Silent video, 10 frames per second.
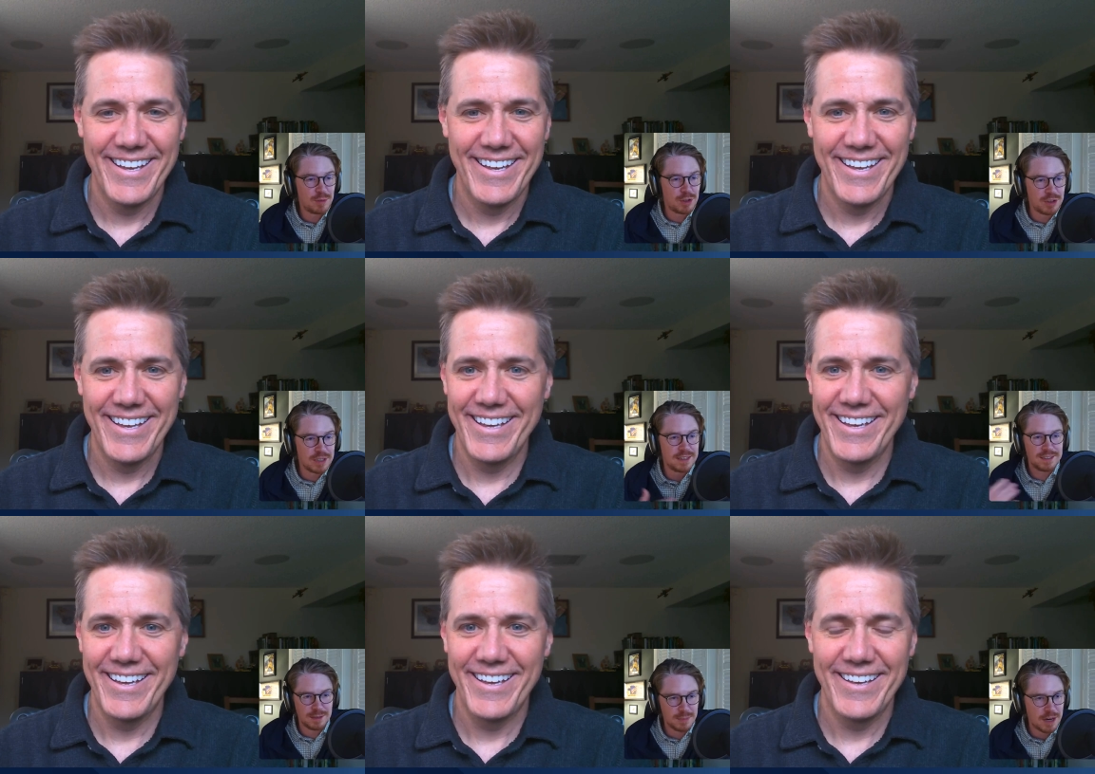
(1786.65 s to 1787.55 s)
Speaker 1: with learning
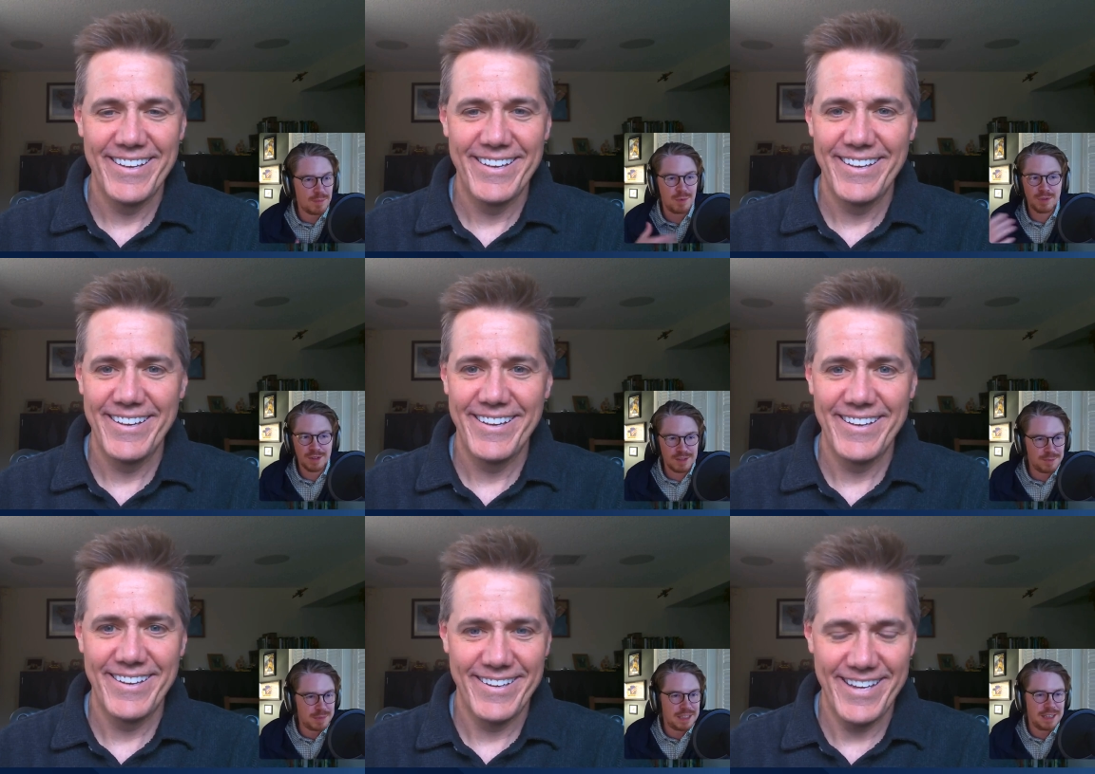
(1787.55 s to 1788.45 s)
content, PowerPoint or
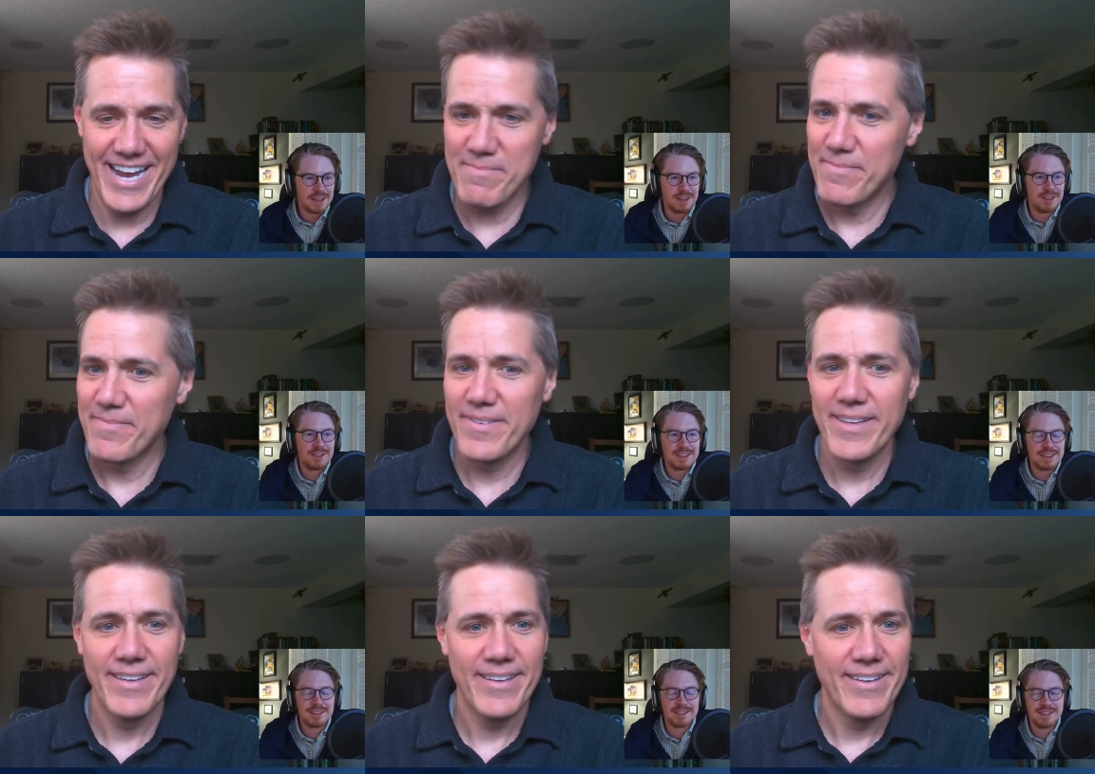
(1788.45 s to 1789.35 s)
PDF, yep. however it
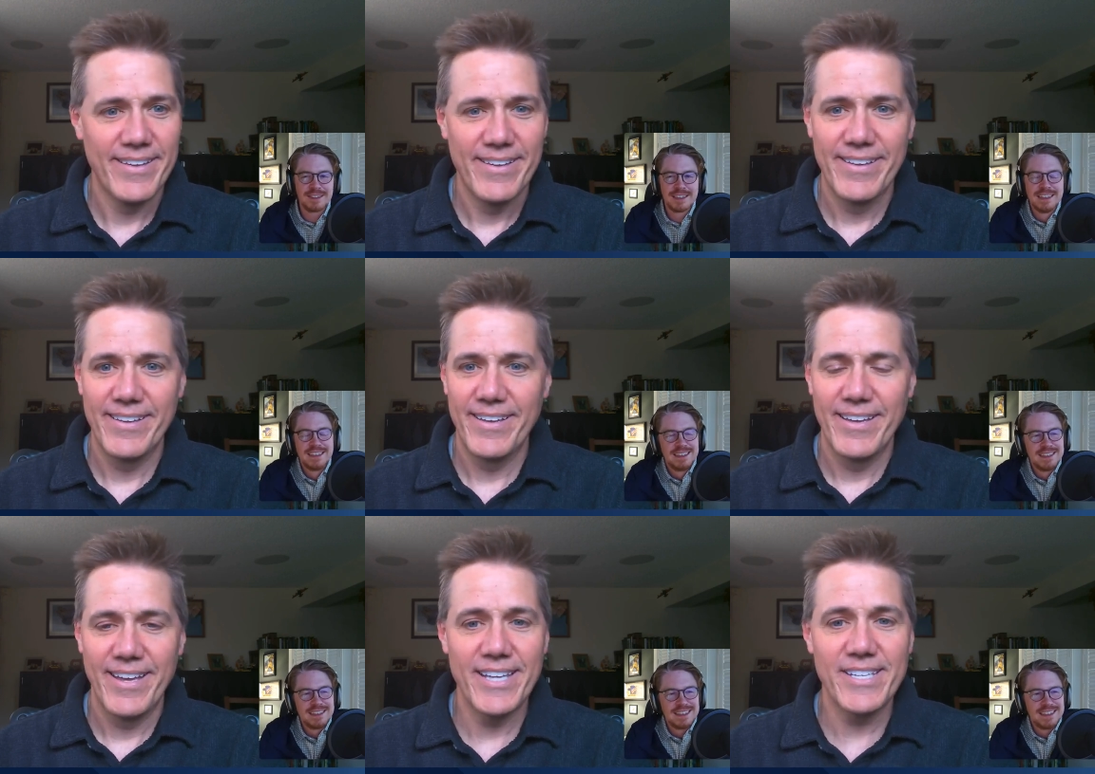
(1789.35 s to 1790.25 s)
is. So
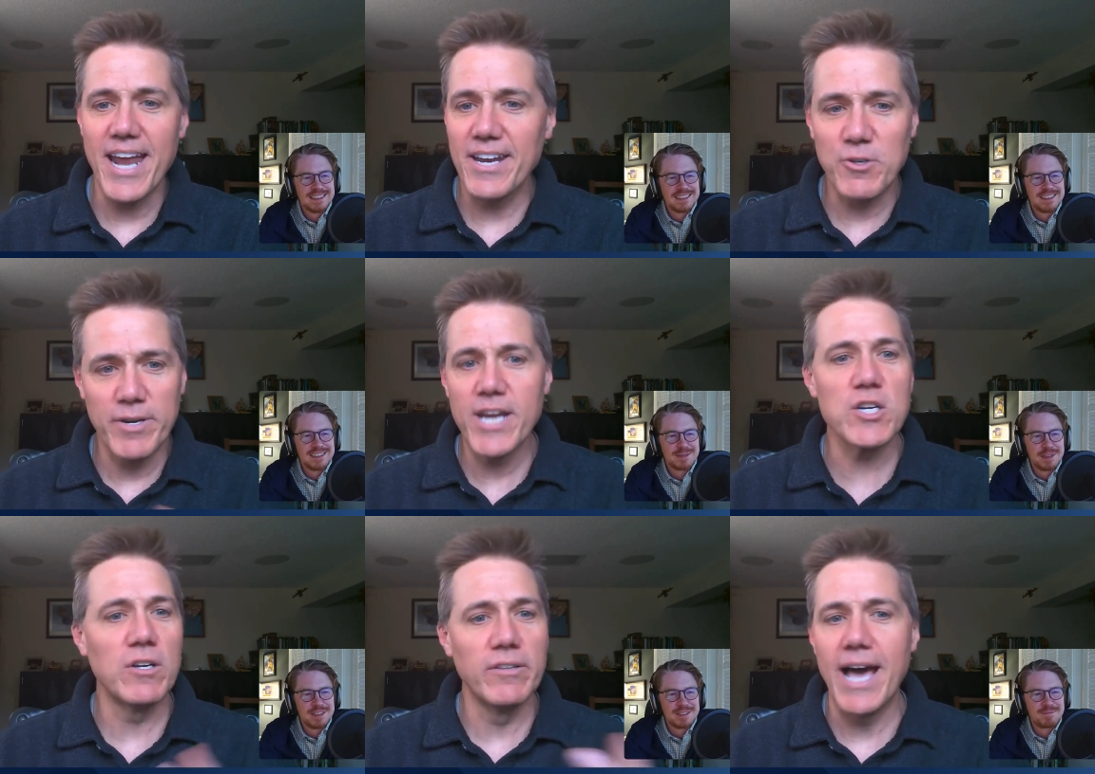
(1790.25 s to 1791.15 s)
yeah, it's, it's kind of
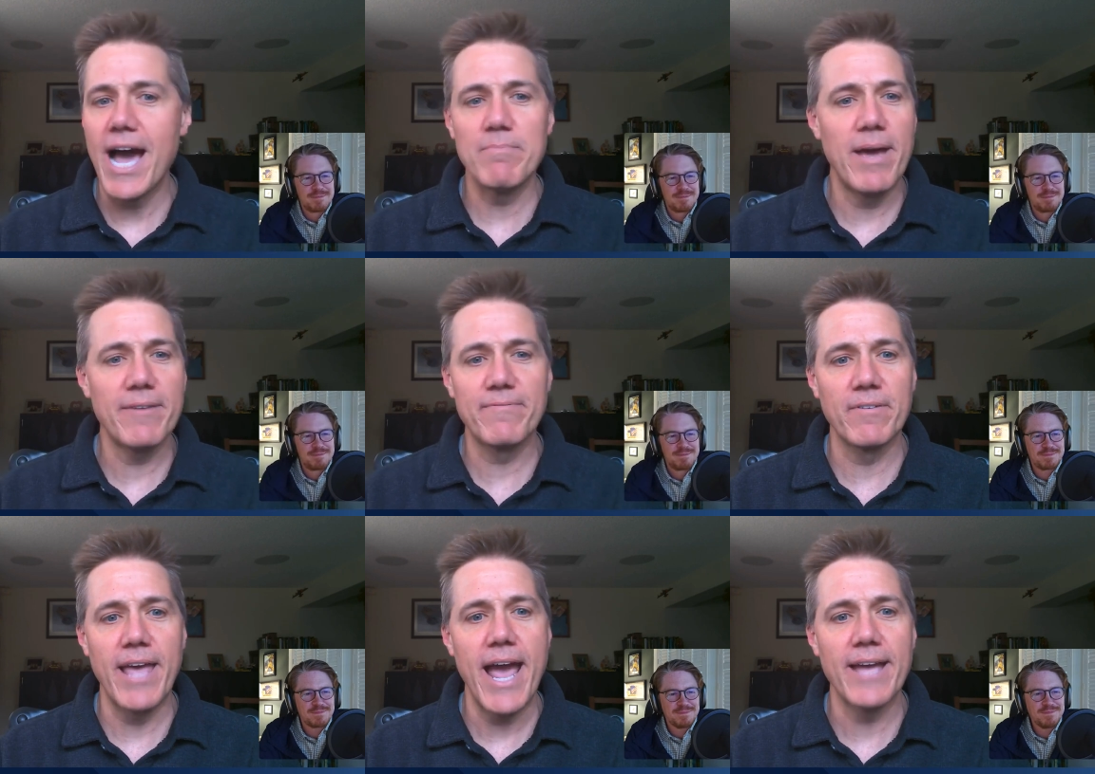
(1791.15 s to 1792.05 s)
traditional,
Speaker 2: amazing. not meant
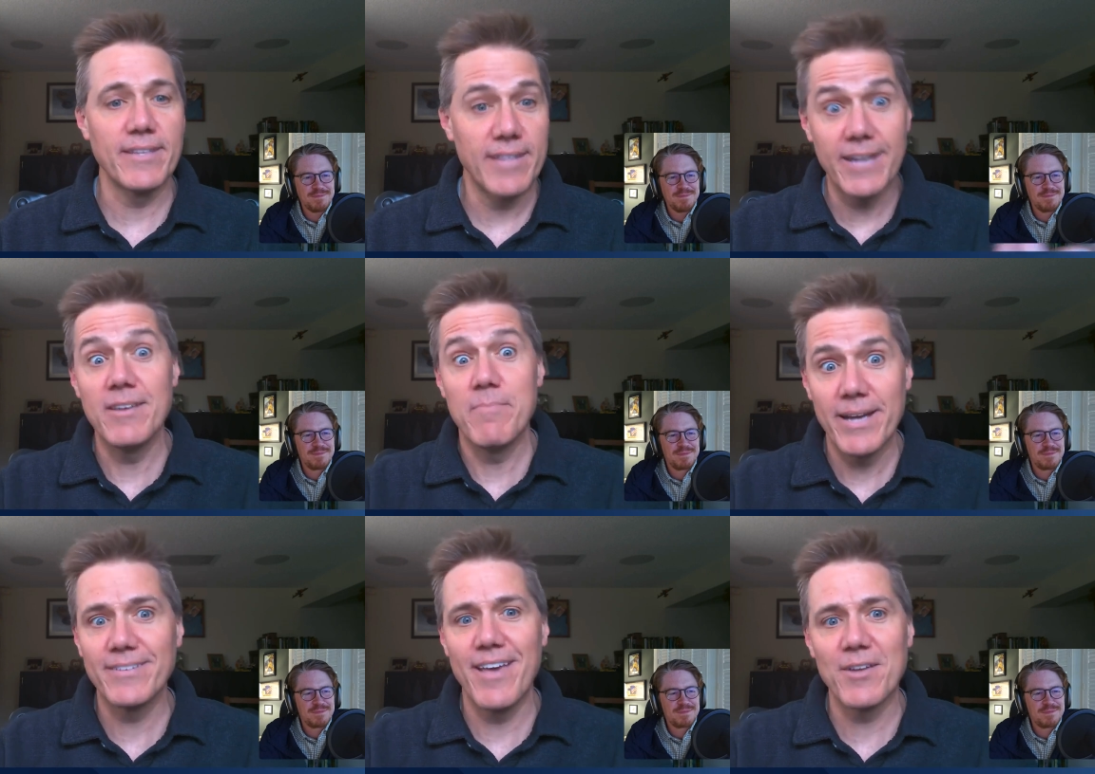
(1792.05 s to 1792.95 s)
for that. And then you
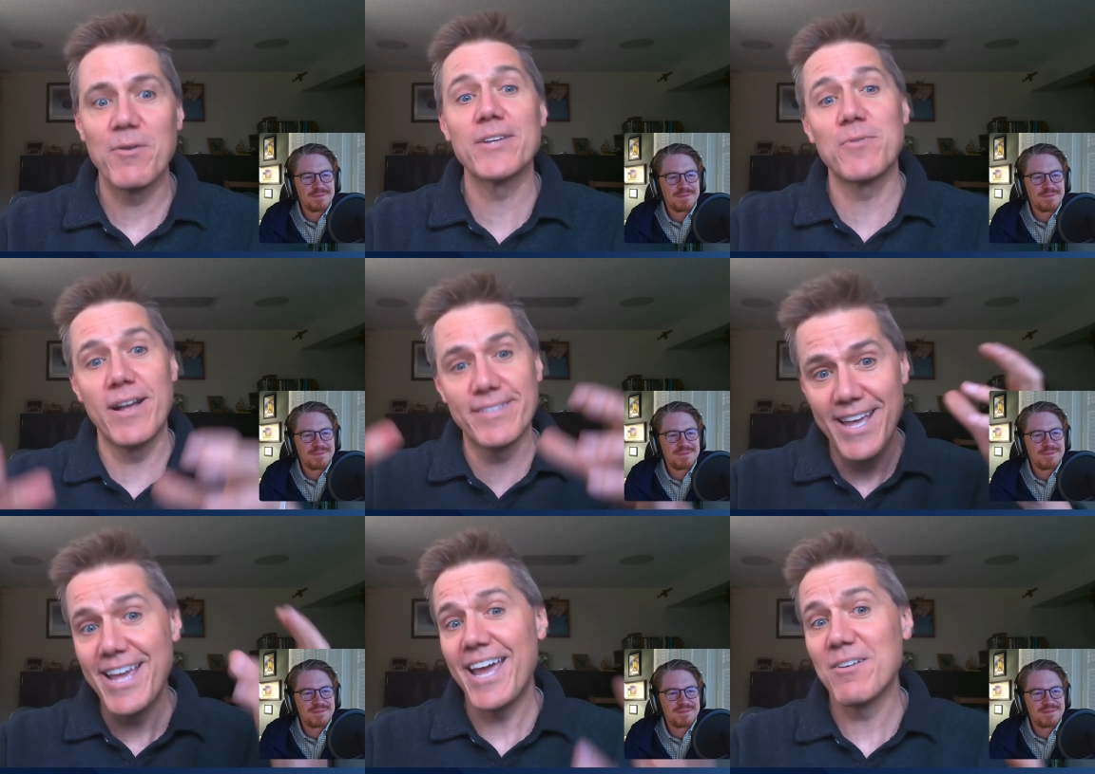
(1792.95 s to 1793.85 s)
went to the other
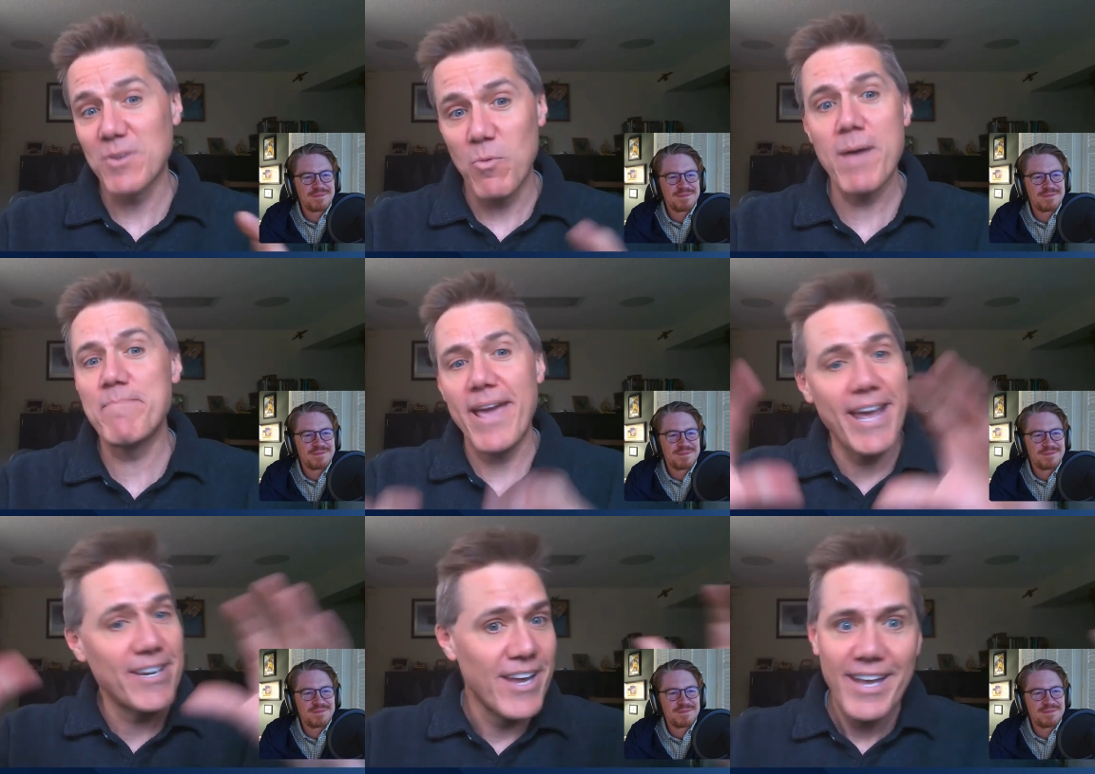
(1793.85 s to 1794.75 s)
restaurants and there was a web
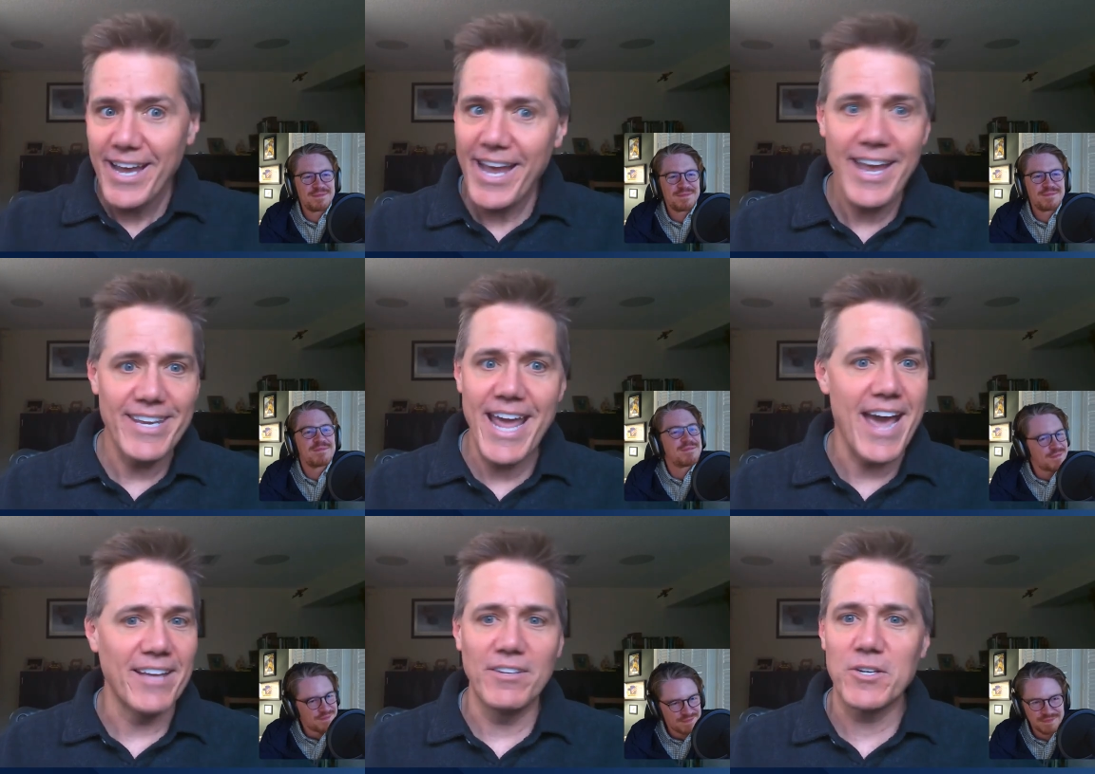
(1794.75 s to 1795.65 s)
page. It, yeah, it